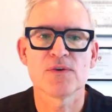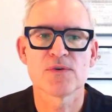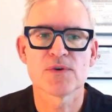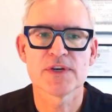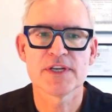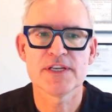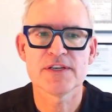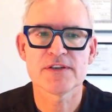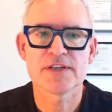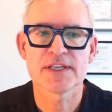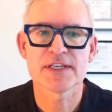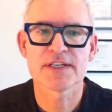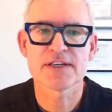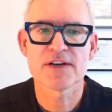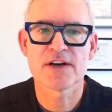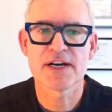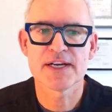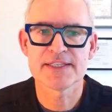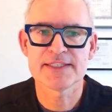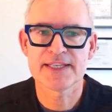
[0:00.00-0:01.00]
or you can
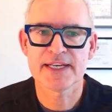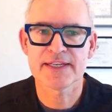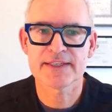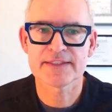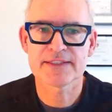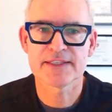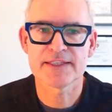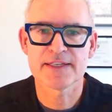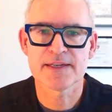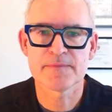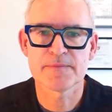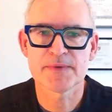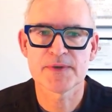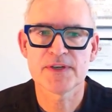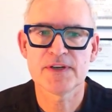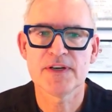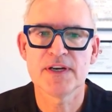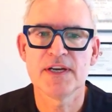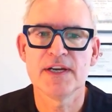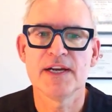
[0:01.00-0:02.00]
contact the
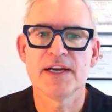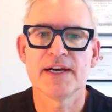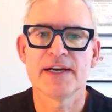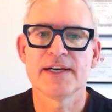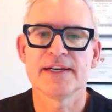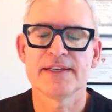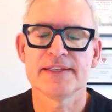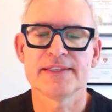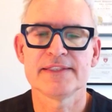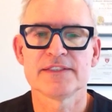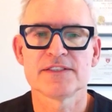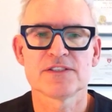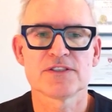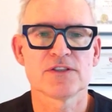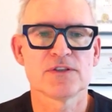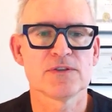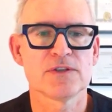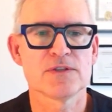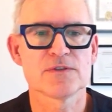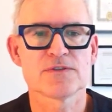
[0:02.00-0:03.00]
number Uh, in the
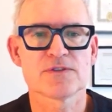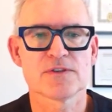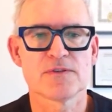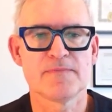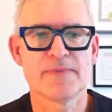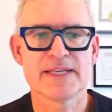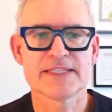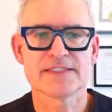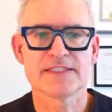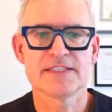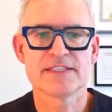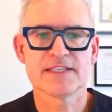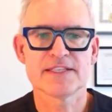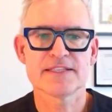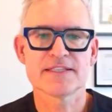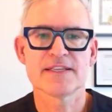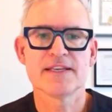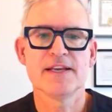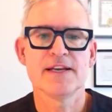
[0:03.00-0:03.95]
show notes or message us.